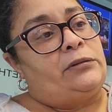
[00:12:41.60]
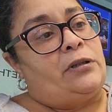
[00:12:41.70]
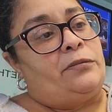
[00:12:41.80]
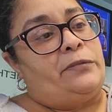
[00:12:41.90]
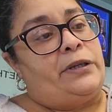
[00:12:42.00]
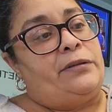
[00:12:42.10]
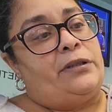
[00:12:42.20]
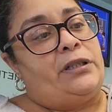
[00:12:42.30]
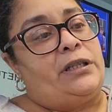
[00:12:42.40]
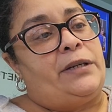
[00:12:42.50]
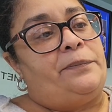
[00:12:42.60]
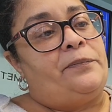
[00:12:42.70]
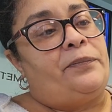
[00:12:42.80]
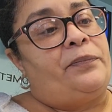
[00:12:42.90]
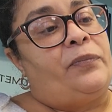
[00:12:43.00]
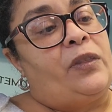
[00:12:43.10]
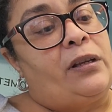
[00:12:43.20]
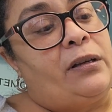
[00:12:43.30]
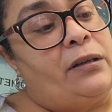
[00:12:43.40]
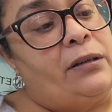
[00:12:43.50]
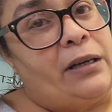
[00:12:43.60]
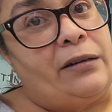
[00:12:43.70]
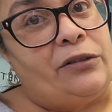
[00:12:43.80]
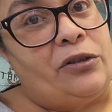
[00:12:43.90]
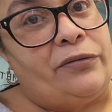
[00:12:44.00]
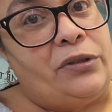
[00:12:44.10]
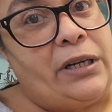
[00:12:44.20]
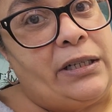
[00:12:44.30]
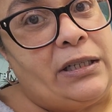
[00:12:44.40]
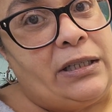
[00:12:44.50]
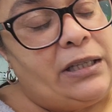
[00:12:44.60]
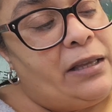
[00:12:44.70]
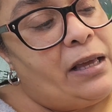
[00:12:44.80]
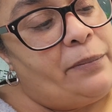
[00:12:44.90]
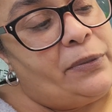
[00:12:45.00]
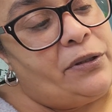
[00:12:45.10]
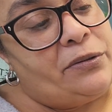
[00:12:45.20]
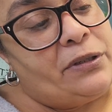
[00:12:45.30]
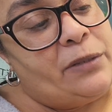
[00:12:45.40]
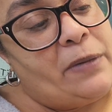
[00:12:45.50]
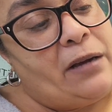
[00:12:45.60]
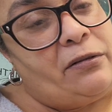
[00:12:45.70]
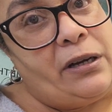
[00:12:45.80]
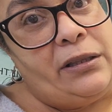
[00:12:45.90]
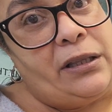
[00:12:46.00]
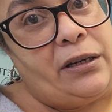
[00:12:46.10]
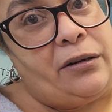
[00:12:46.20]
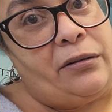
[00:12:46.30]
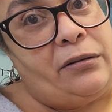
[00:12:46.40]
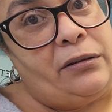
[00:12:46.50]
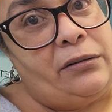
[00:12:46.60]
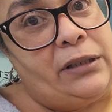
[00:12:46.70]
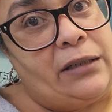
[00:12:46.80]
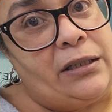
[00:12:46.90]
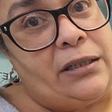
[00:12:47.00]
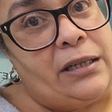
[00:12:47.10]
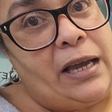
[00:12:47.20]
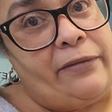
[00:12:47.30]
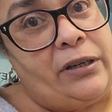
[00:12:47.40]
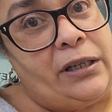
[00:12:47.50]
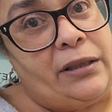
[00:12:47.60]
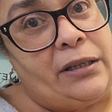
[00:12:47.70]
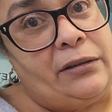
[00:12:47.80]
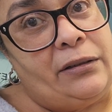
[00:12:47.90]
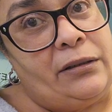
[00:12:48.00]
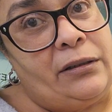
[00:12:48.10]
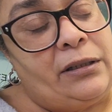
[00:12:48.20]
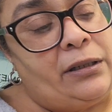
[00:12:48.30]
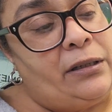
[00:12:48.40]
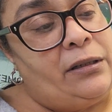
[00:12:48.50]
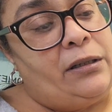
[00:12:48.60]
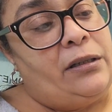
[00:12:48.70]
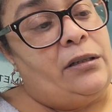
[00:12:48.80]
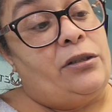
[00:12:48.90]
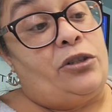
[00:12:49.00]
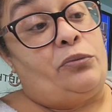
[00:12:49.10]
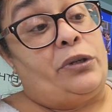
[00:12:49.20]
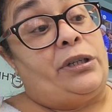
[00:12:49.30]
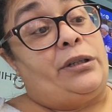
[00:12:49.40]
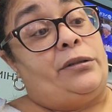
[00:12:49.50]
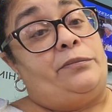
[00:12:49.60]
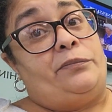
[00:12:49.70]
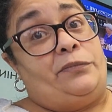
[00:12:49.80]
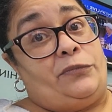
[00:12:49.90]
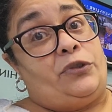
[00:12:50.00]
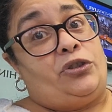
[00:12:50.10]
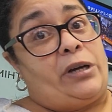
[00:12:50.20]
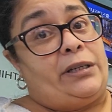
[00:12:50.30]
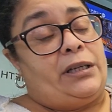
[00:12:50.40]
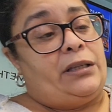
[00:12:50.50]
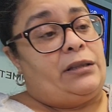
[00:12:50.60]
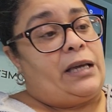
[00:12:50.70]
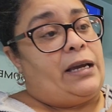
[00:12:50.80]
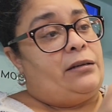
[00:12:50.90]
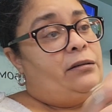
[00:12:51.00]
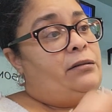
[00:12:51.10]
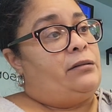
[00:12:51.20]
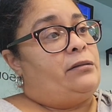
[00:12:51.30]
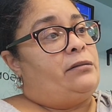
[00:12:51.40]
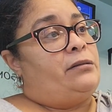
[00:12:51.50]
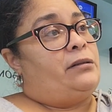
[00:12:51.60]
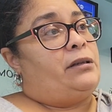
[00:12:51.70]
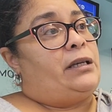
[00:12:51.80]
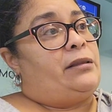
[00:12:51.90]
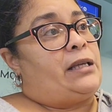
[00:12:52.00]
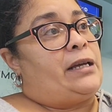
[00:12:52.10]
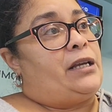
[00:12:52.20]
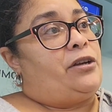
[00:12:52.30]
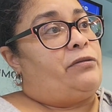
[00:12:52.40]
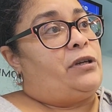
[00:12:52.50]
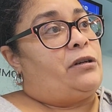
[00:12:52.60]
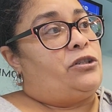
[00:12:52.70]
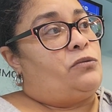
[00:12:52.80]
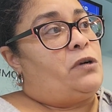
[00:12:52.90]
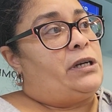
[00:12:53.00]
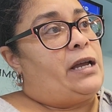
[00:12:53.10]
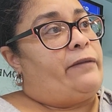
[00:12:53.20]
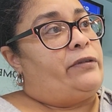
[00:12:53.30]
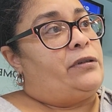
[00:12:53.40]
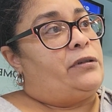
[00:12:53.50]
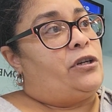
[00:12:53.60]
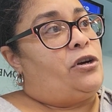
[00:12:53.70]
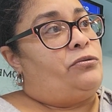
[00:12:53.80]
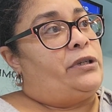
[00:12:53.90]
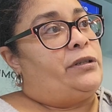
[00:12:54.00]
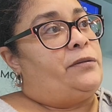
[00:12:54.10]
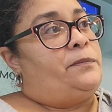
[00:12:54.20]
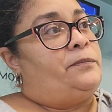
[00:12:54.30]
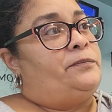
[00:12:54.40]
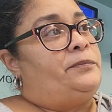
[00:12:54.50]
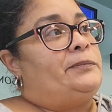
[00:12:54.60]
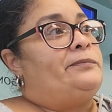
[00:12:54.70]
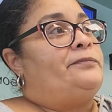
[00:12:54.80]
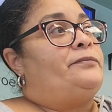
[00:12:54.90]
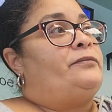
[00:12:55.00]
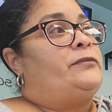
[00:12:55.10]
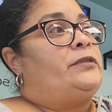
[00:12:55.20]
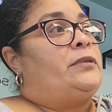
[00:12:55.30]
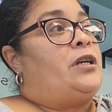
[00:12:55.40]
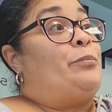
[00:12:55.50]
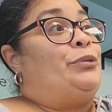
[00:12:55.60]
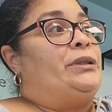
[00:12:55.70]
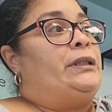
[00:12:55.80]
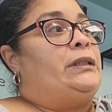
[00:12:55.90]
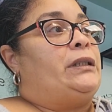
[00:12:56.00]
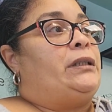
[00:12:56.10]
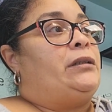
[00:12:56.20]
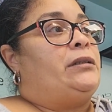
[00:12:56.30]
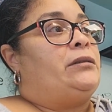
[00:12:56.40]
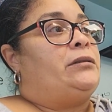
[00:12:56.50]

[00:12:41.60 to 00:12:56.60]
Oh, wait, you see? I don't know if you guys can see that, but there's a spot right there that doesn't have anything. So we're going to try to get that area, because you want to have it coated completely.